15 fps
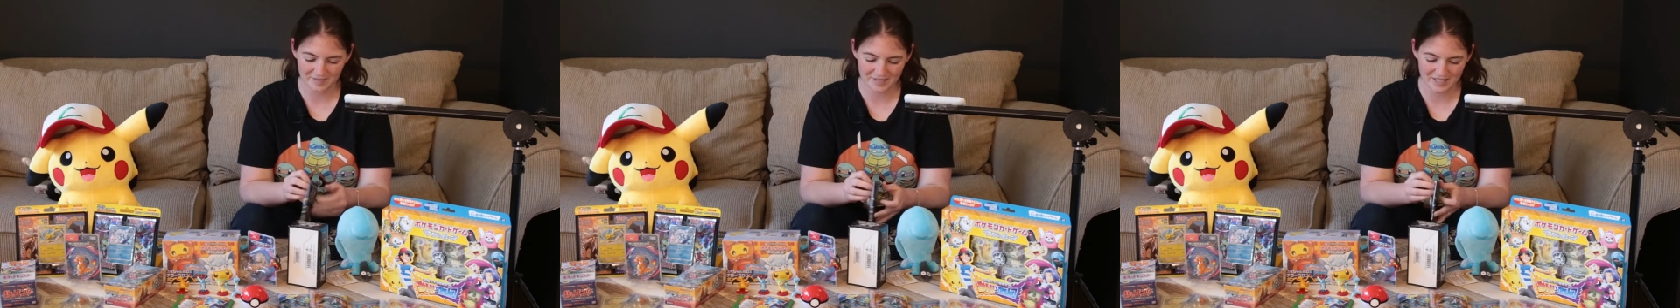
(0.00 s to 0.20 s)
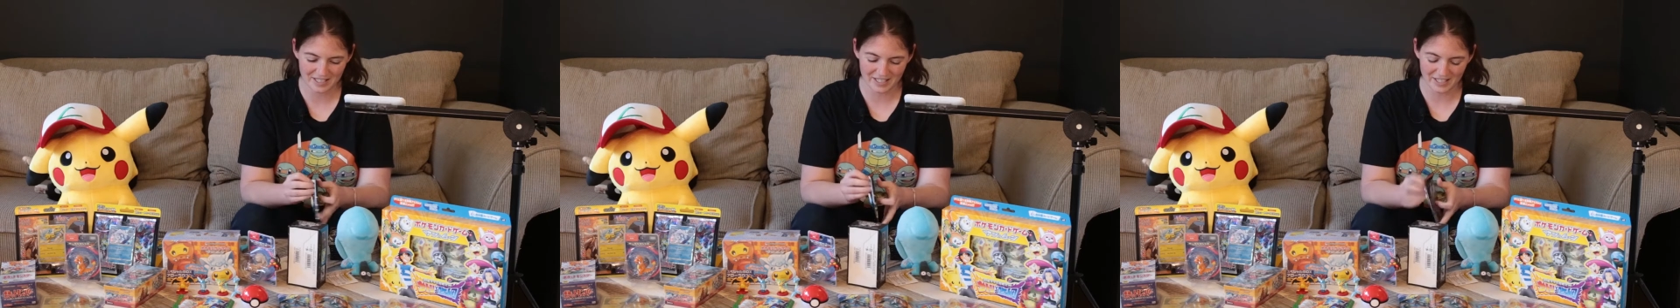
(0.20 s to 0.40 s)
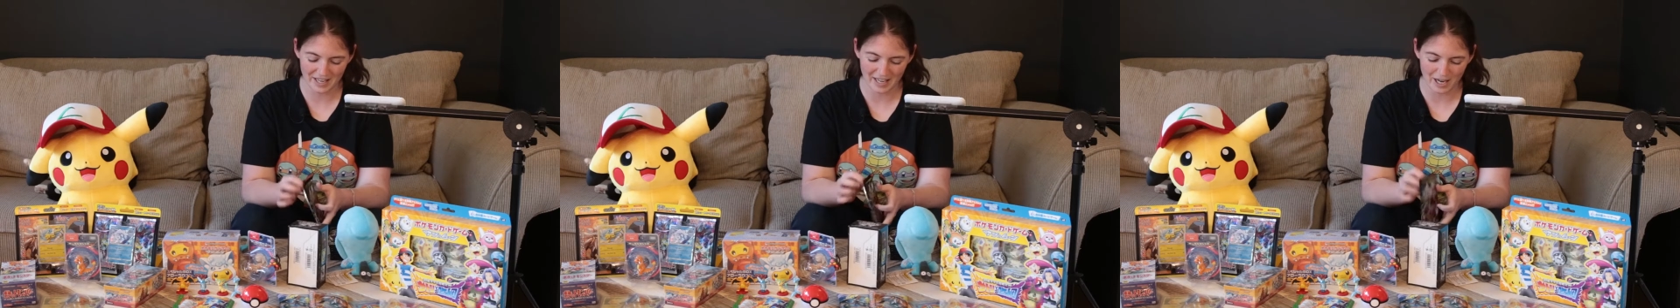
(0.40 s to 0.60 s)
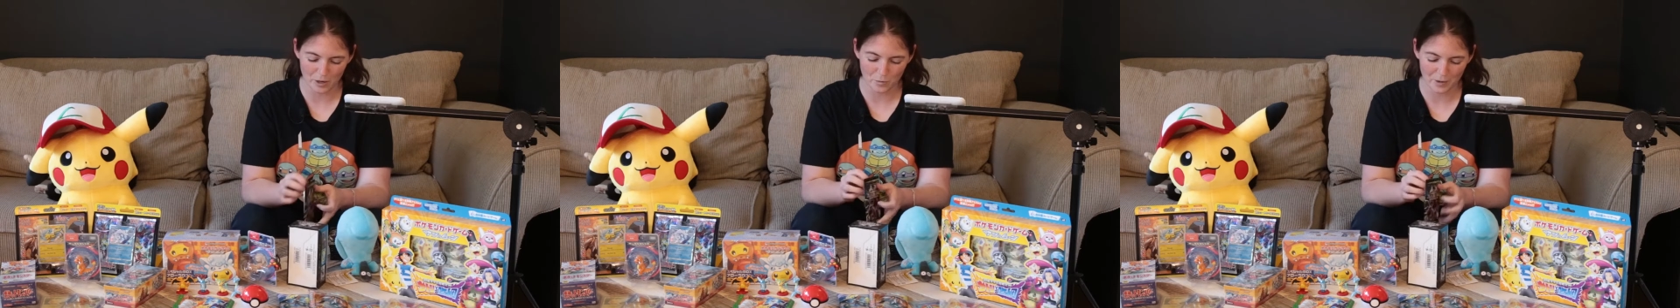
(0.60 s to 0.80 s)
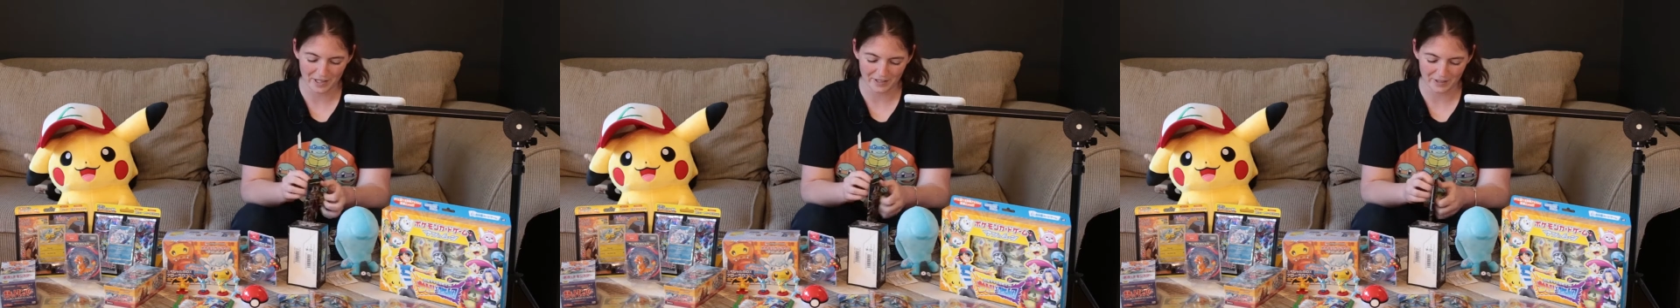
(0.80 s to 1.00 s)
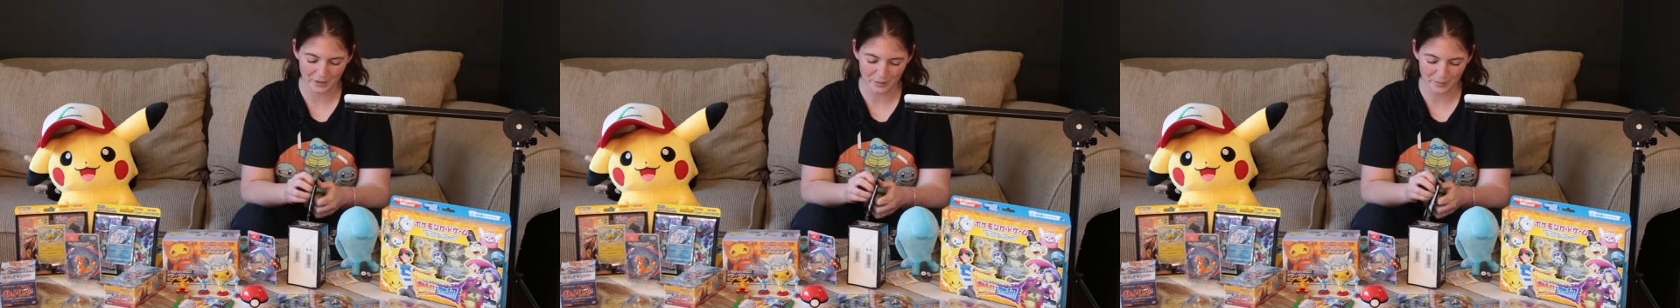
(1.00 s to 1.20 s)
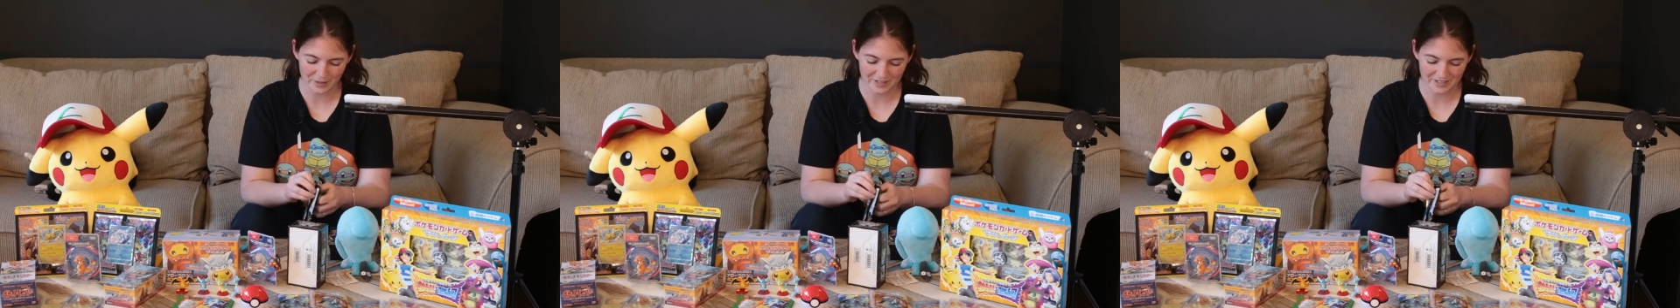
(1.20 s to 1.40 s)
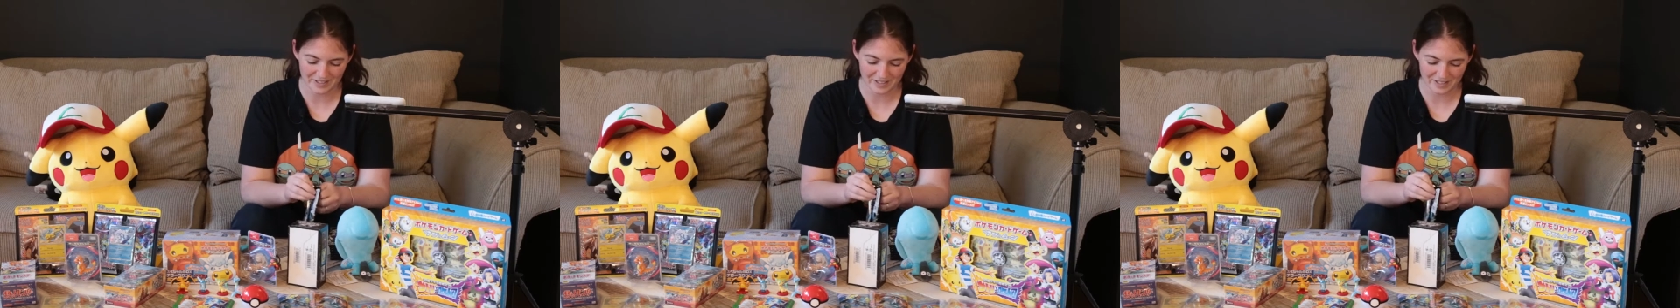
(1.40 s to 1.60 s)
see how well it
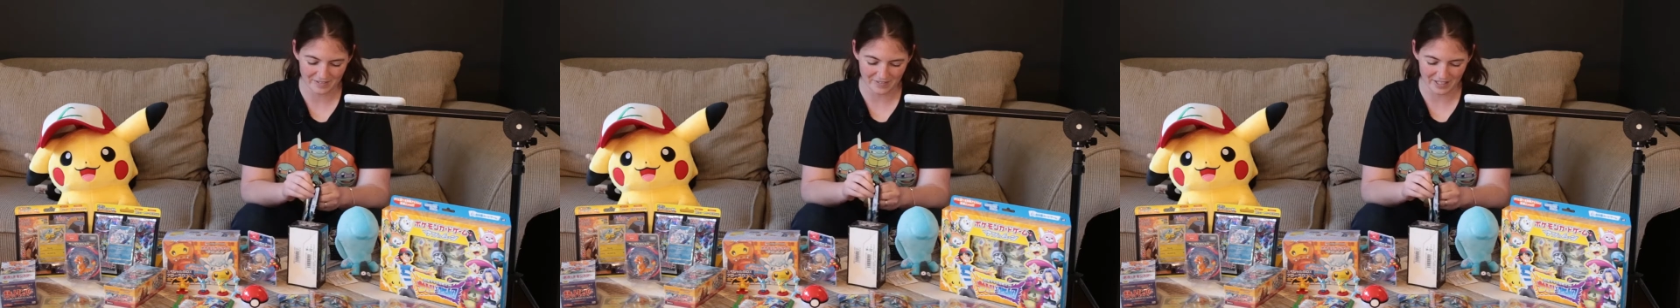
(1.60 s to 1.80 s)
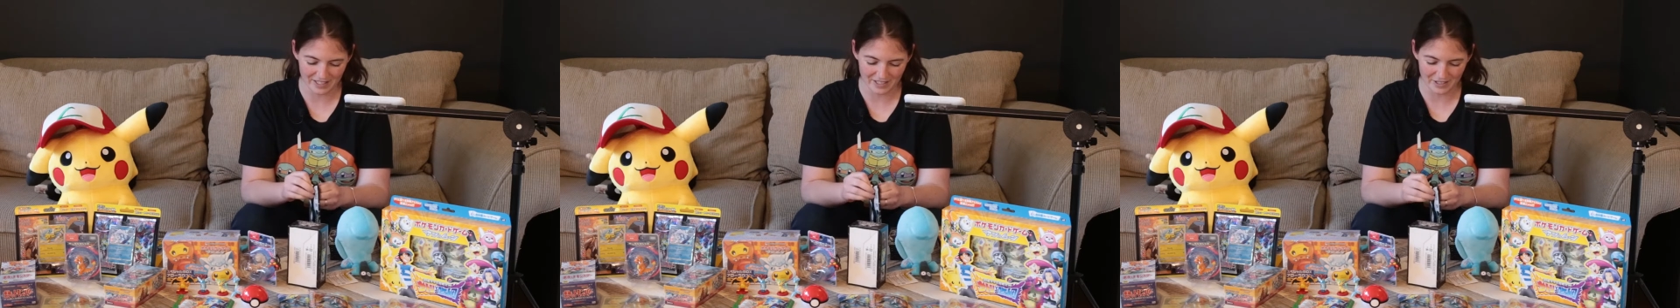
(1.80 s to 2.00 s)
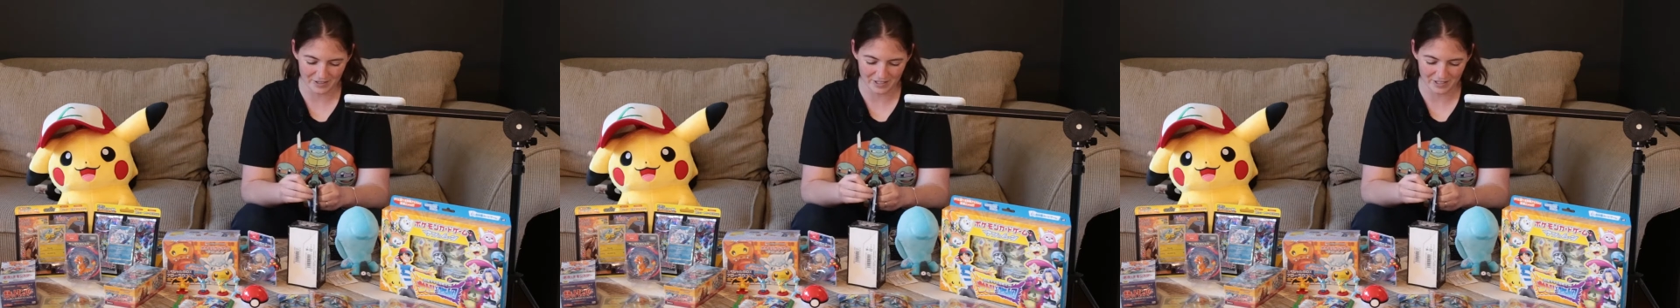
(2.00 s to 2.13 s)
opens, if I can do